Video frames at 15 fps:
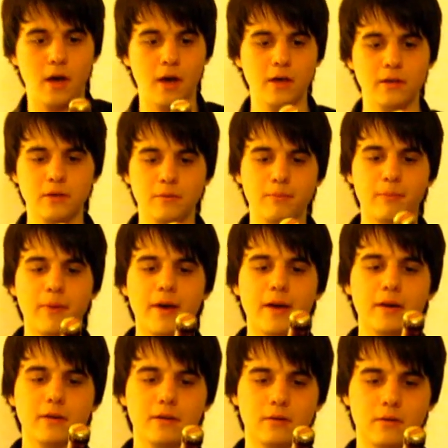and the
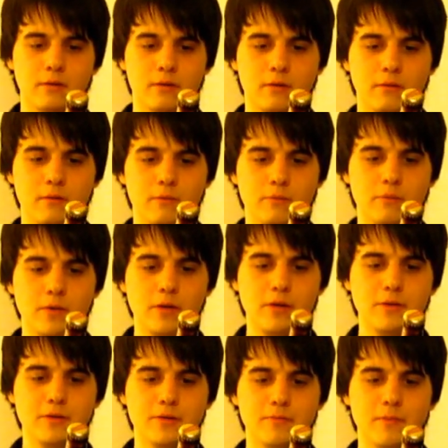back
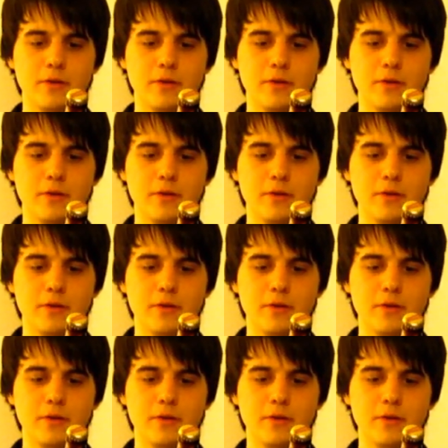reads,